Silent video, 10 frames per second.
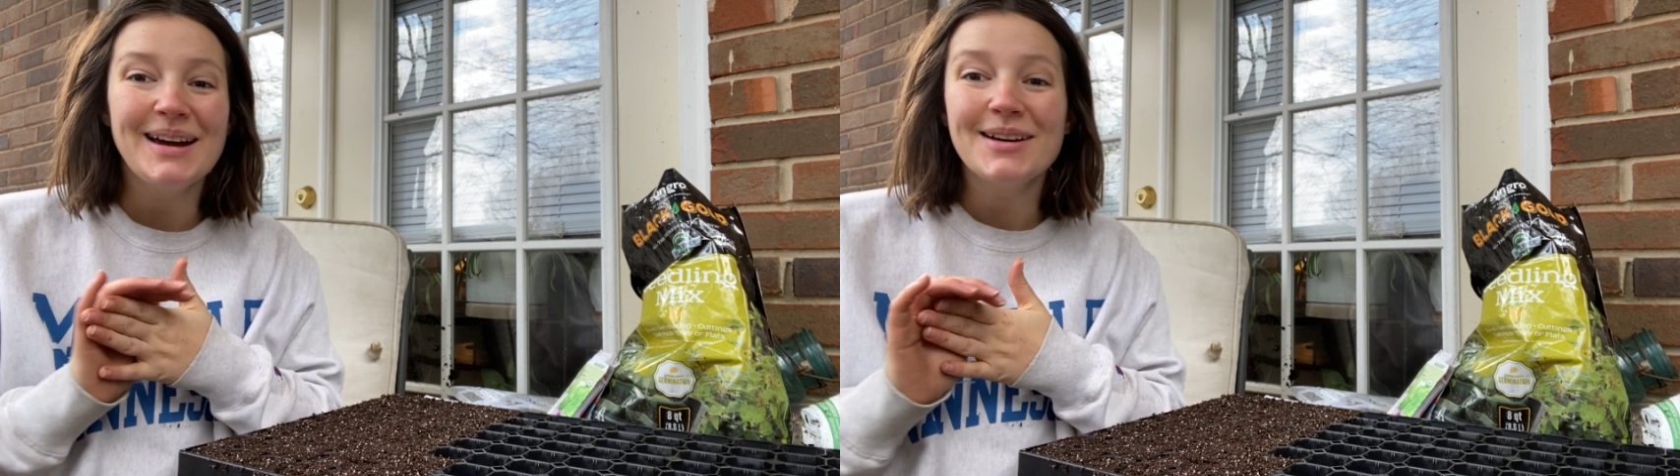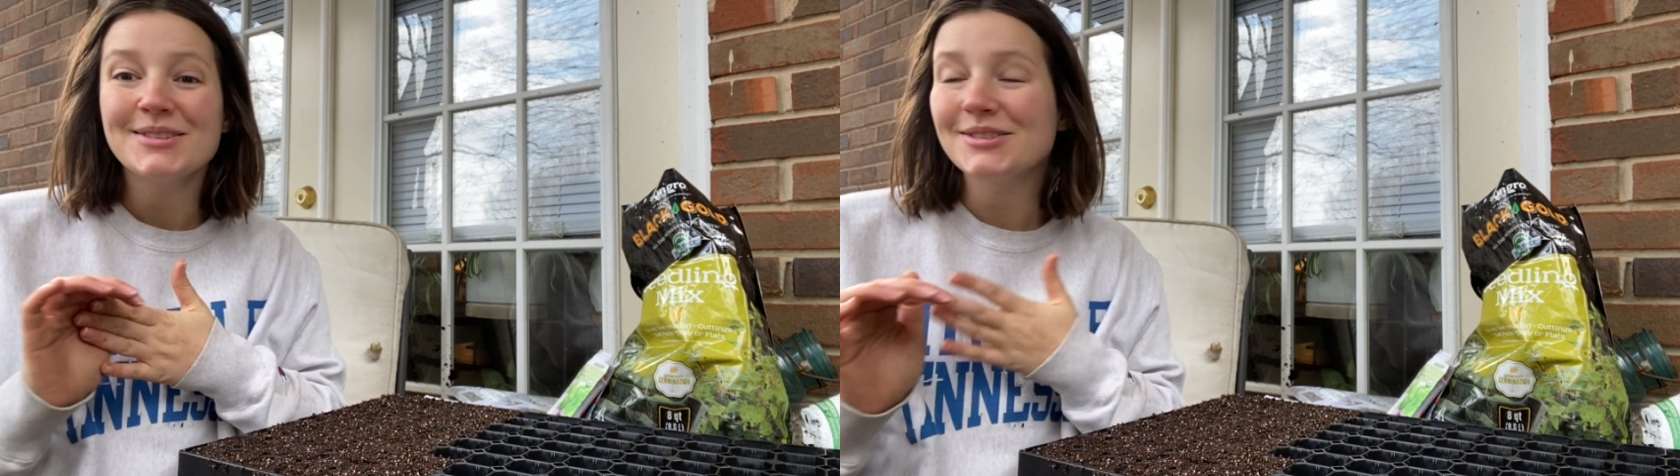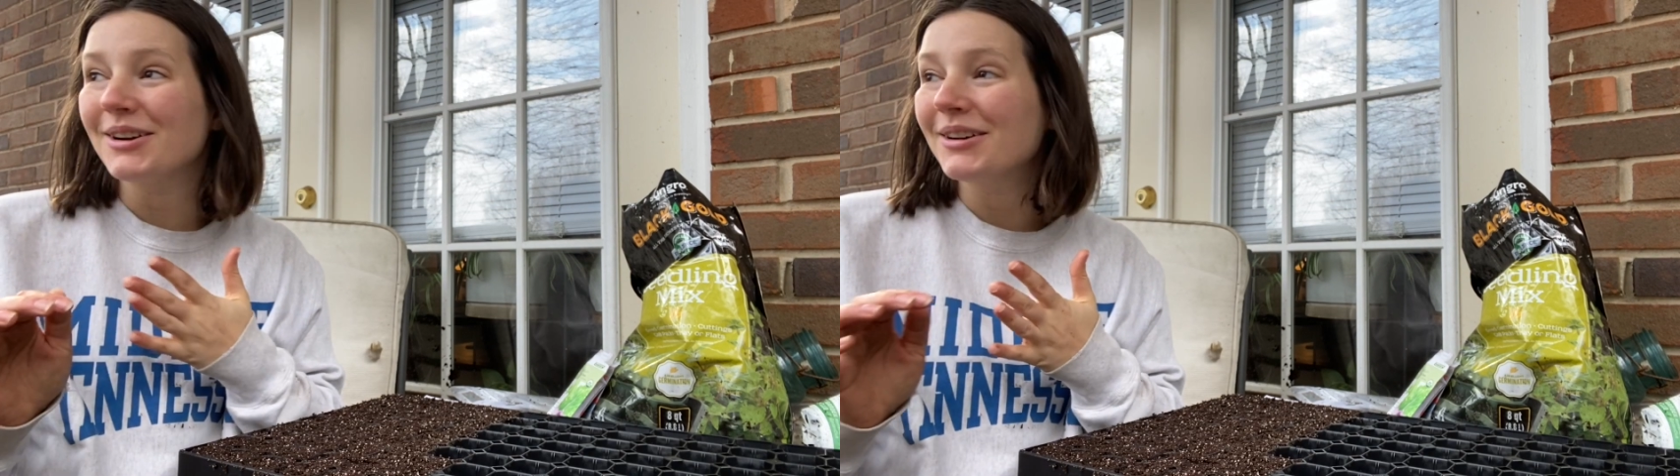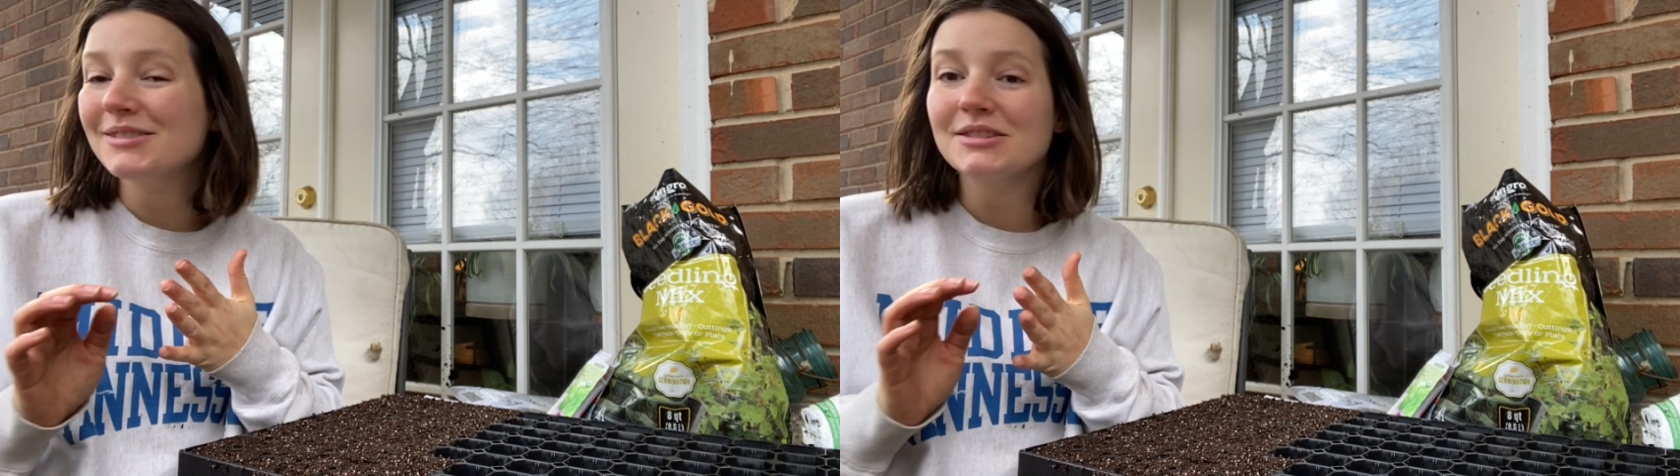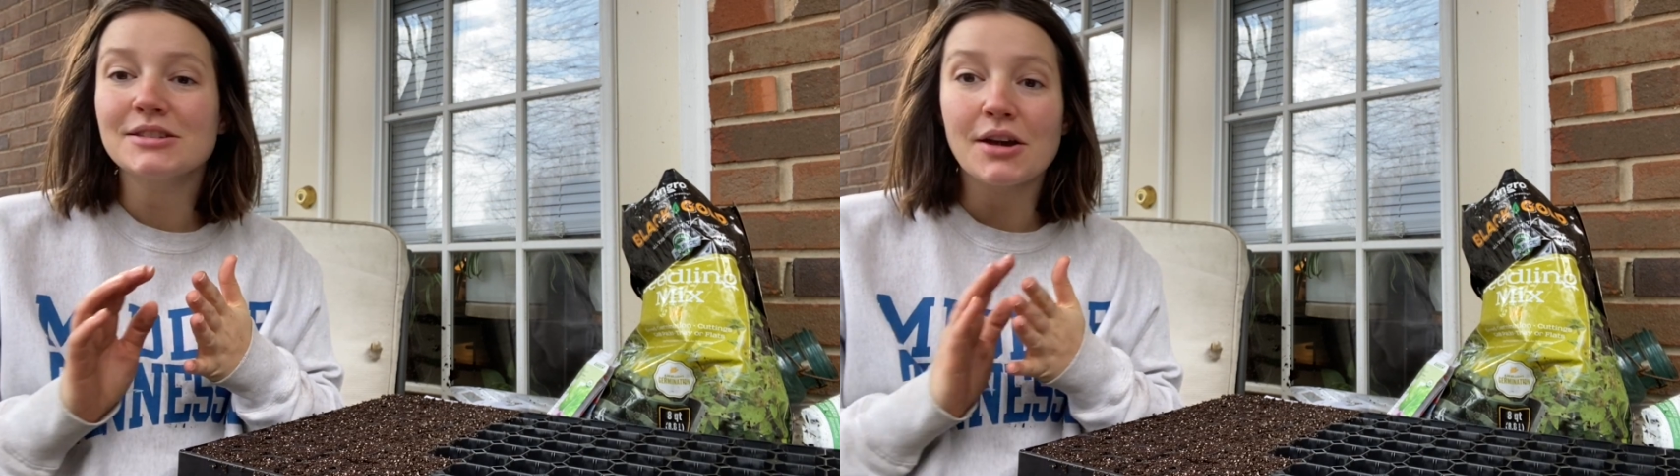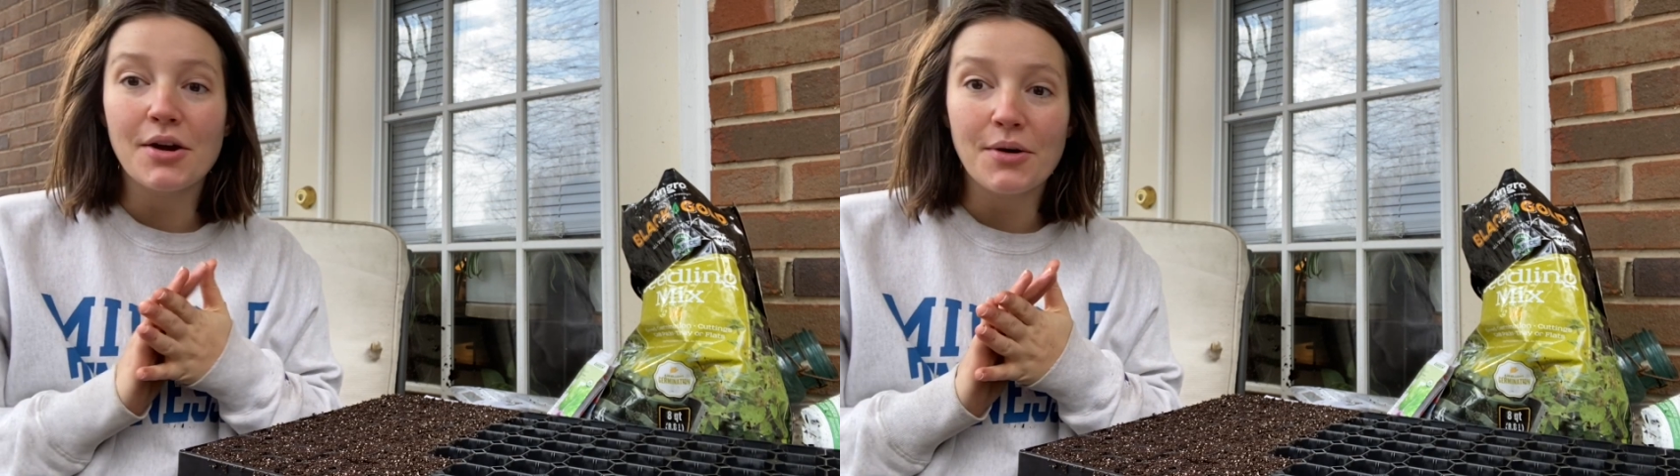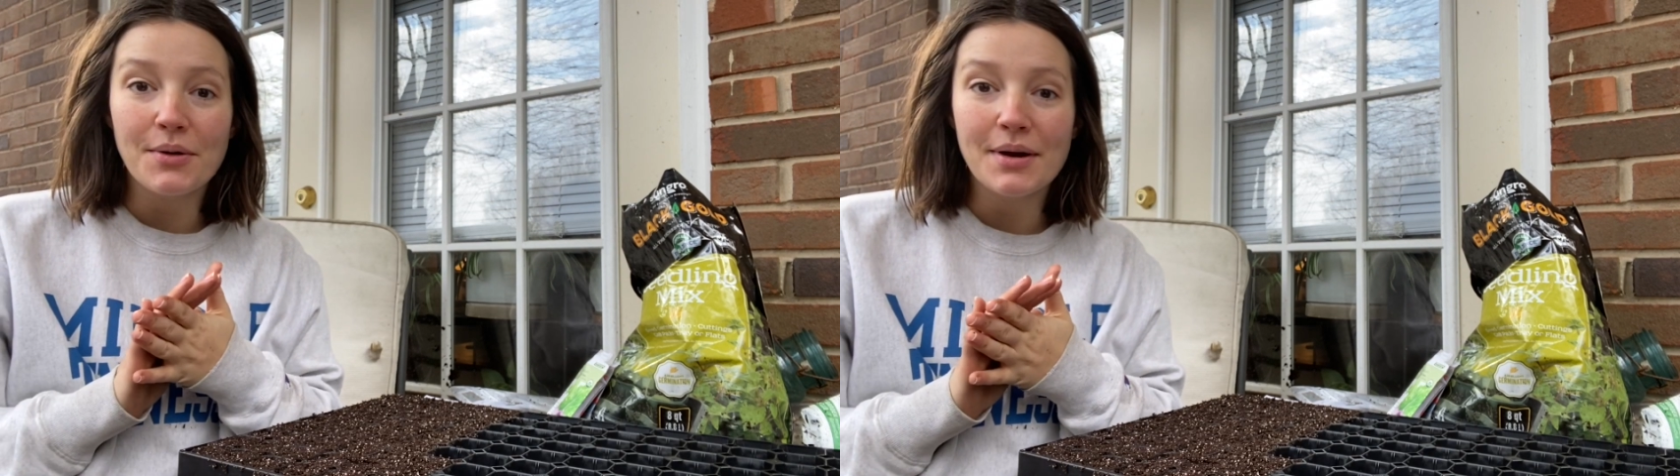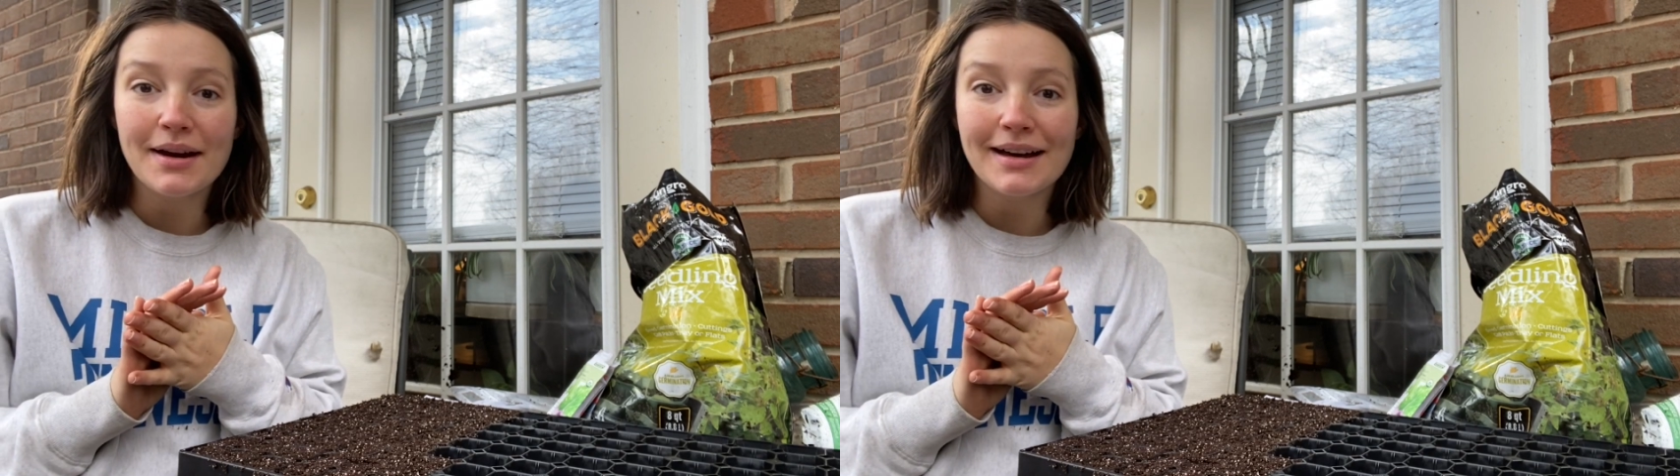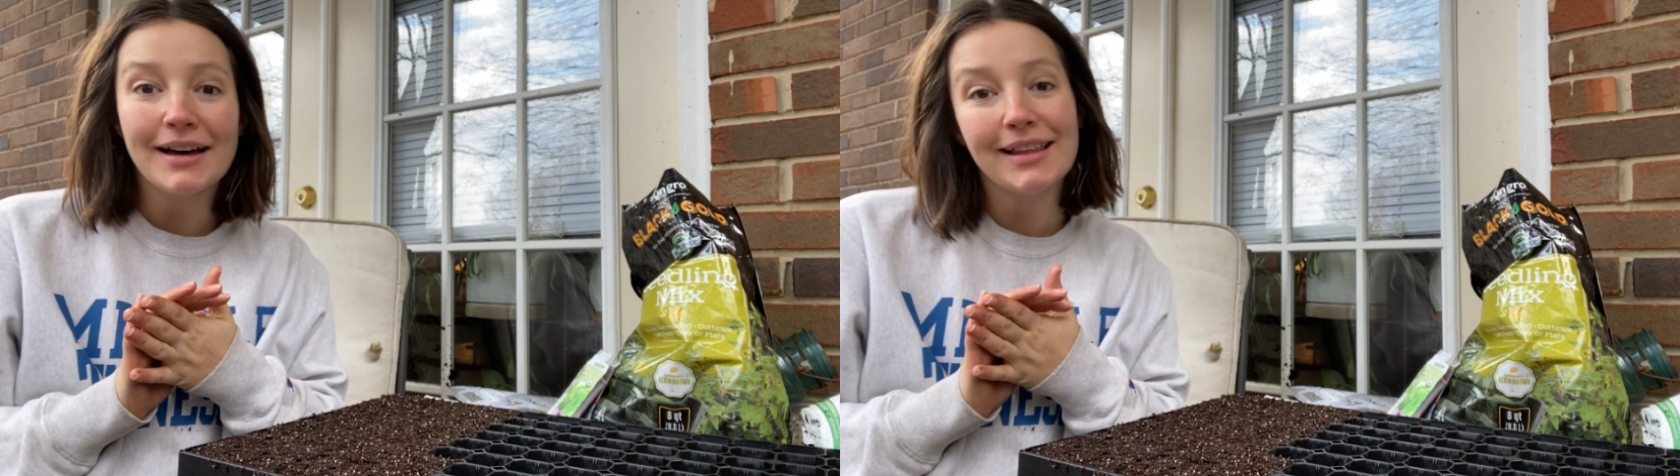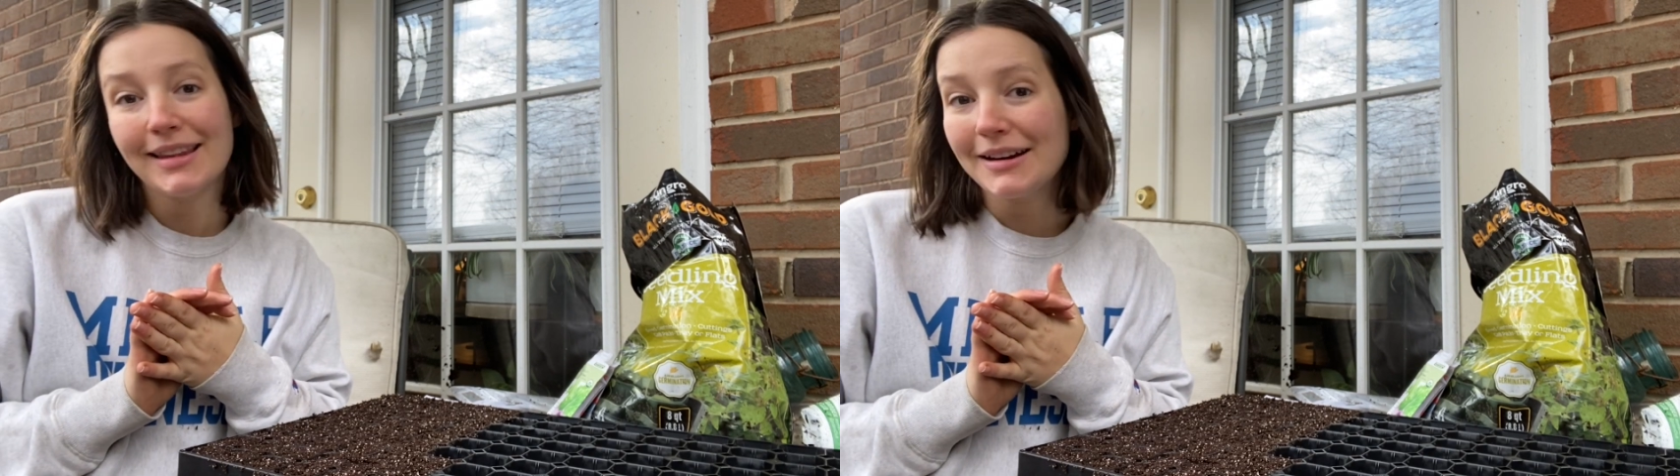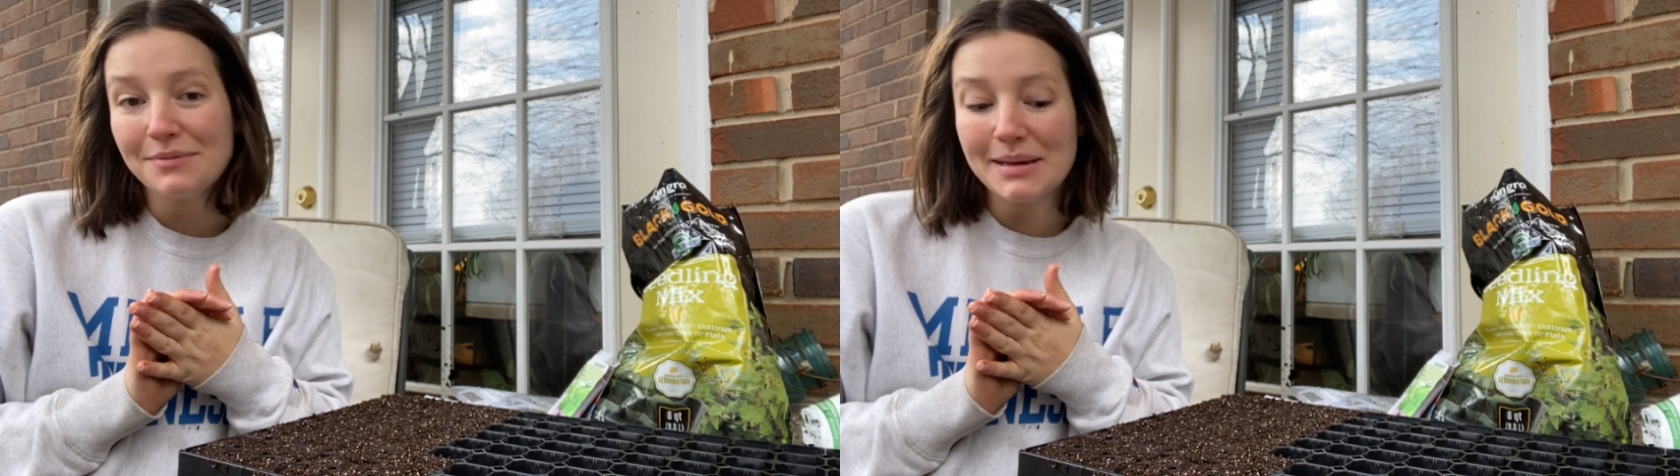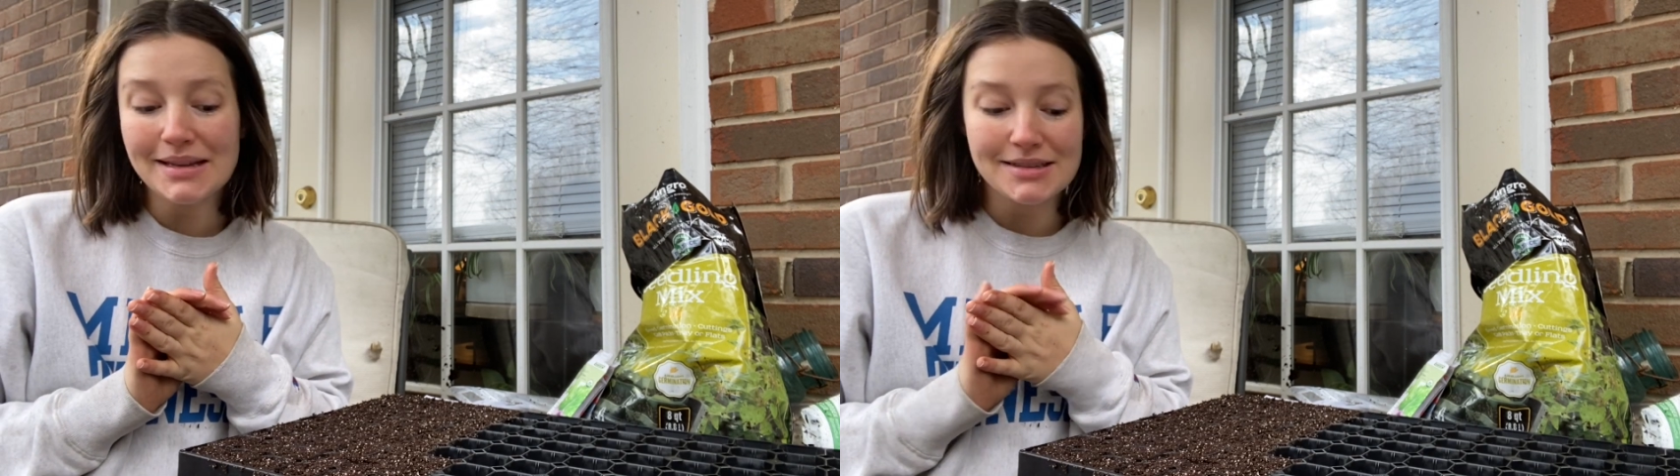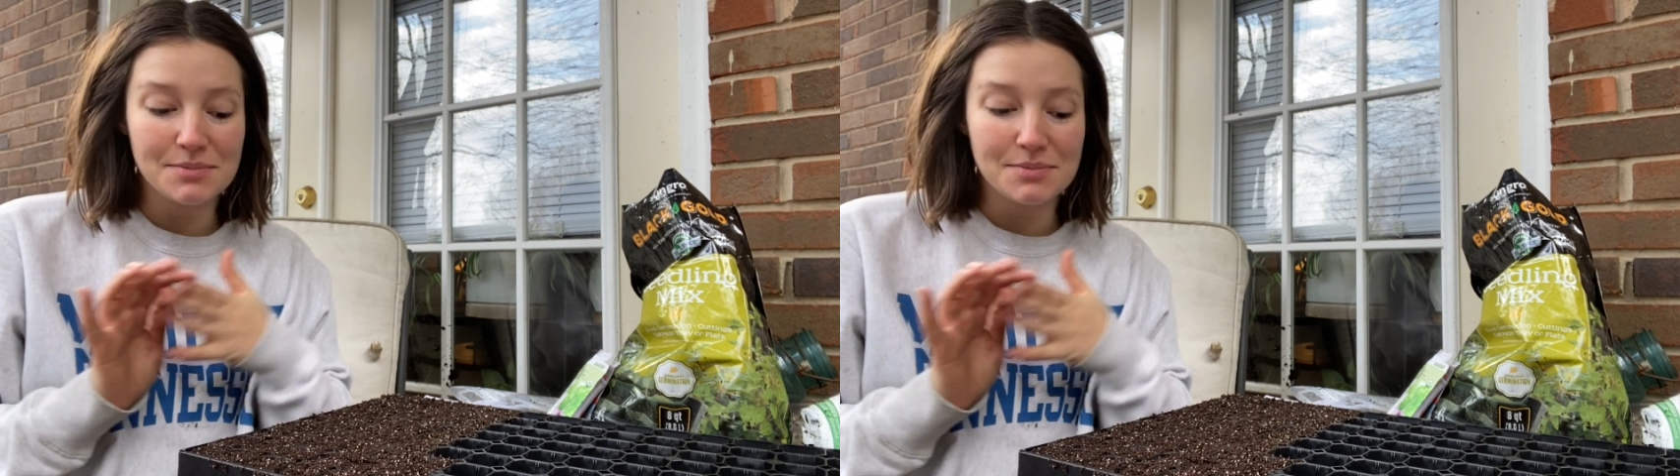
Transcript: starts. So a lot of beets,